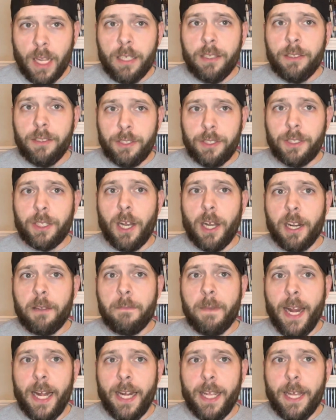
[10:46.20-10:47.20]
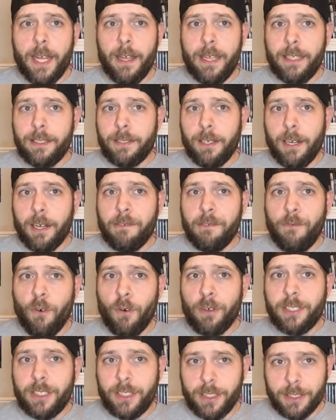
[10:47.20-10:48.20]
Sonic Mania and Sonic
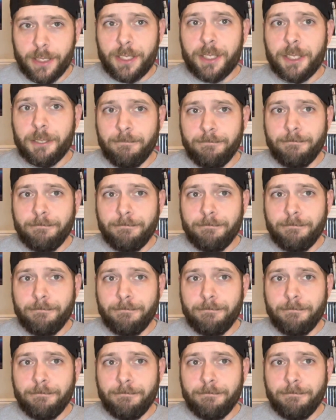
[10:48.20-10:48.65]
Forces.